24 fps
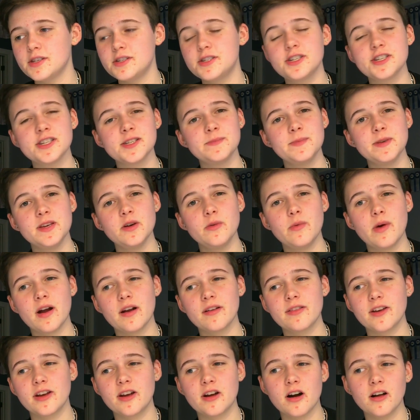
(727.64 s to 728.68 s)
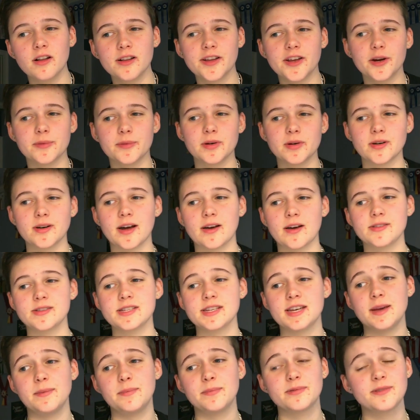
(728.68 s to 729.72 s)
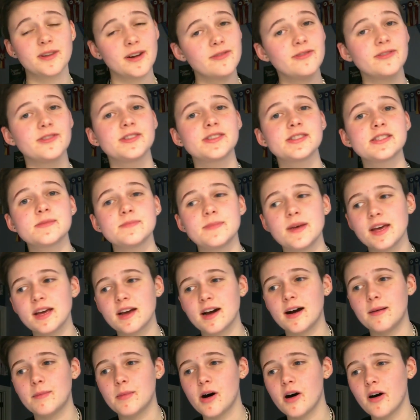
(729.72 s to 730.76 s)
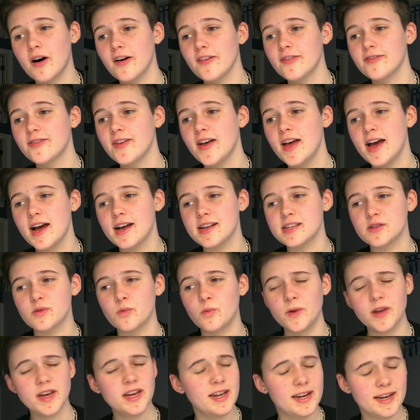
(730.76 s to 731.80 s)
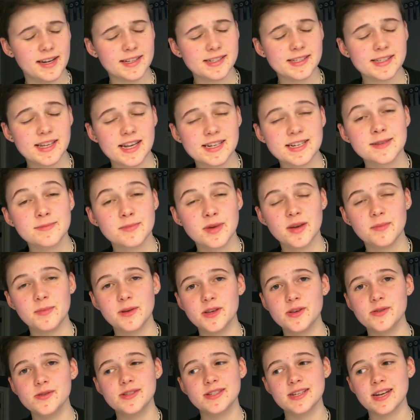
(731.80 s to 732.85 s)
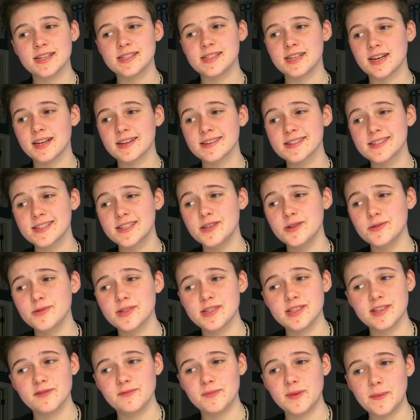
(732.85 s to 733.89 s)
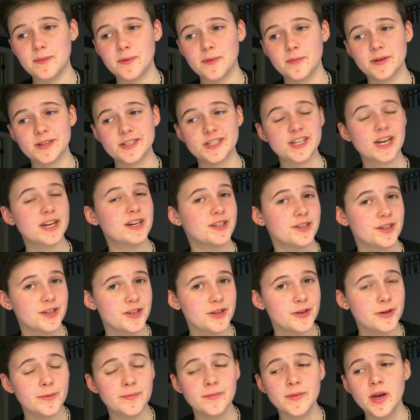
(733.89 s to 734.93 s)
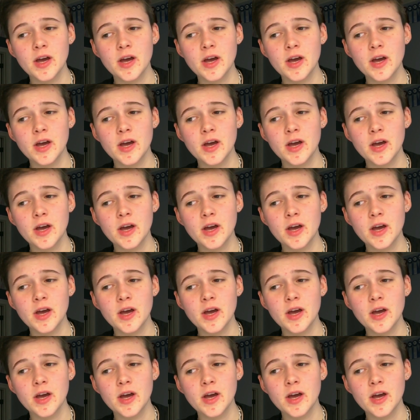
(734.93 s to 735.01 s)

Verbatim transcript: Just be aware that calling your pronouns a preference may come off as a weakness and it may be used as an excuse if people misgender you.